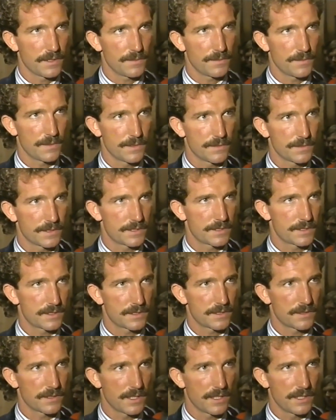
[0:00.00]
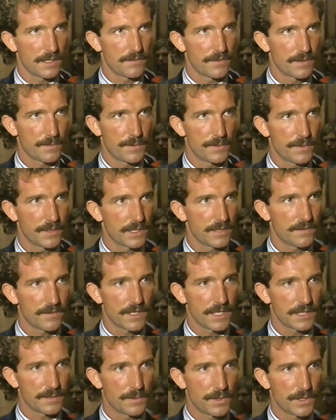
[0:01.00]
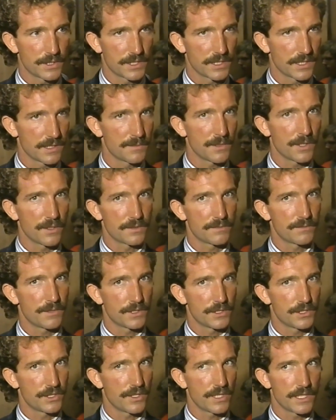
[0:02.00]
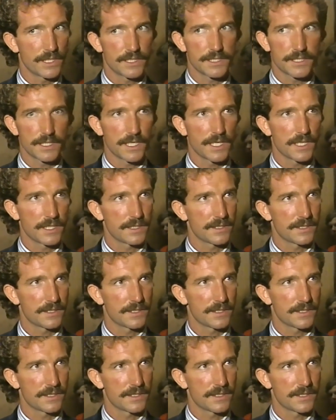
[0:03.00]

I was at Liverpool. I never liked watching. I'm not enjoying this tonight.